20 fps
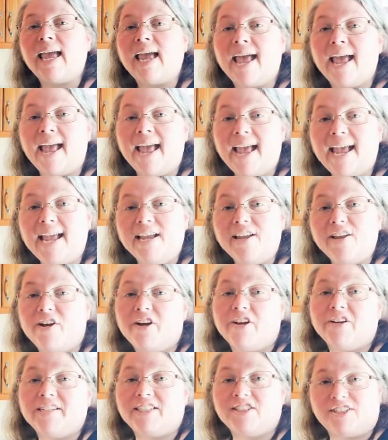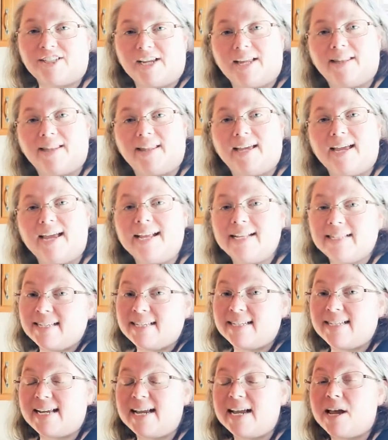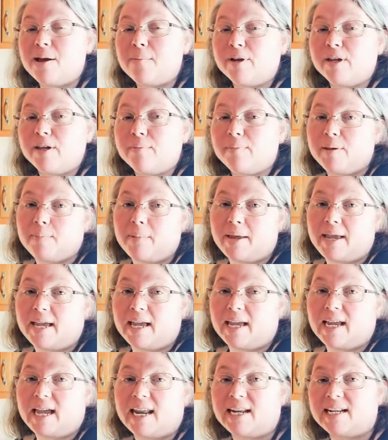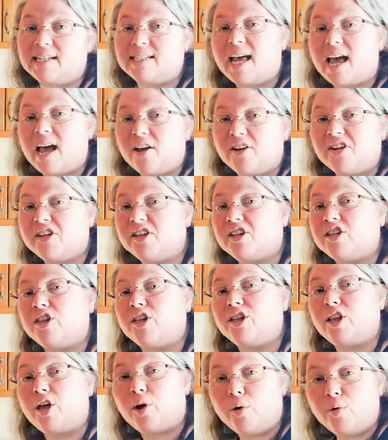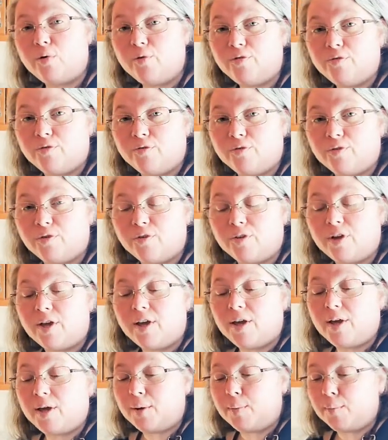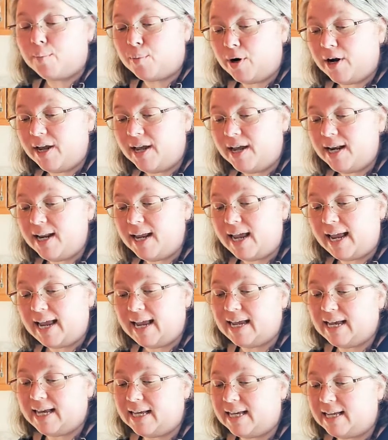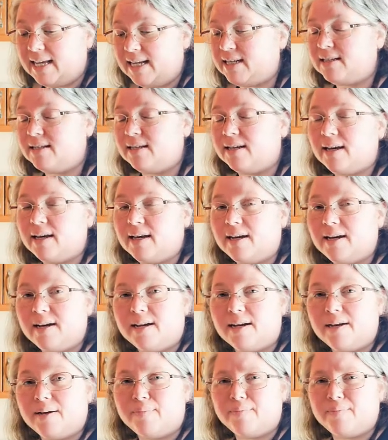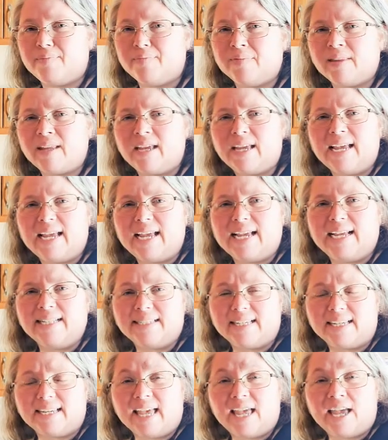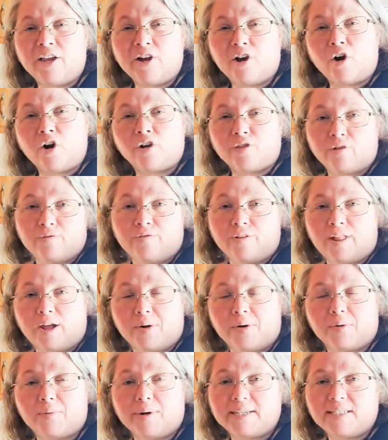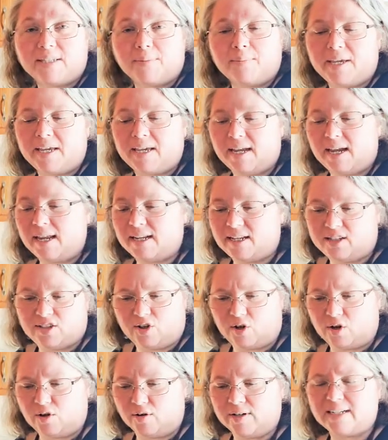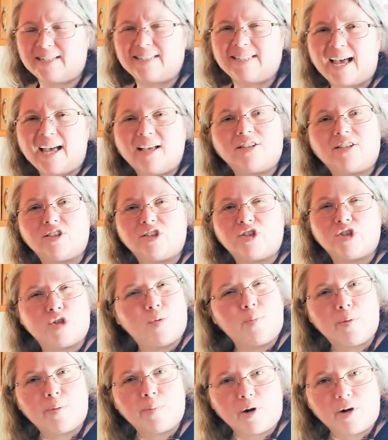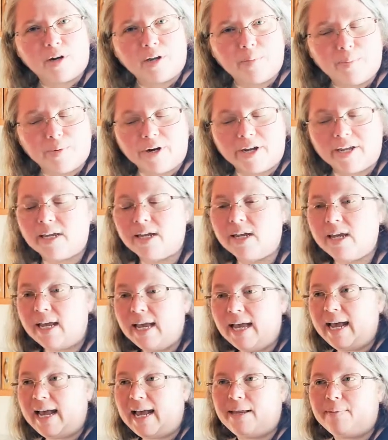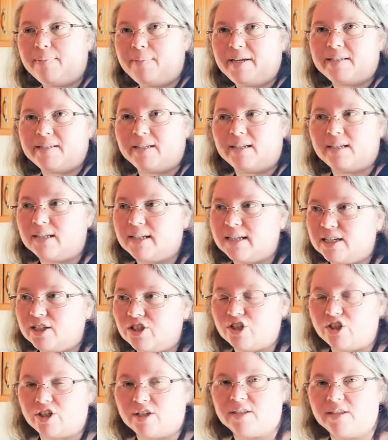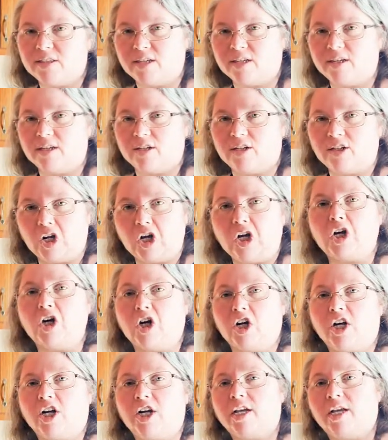Hey y'all, it's Shayla, and today I'm going to be making an Italian loaf bread, and it's a King Arthur flour recipe, and it's called Italian supermarket bread. And basically it's just the long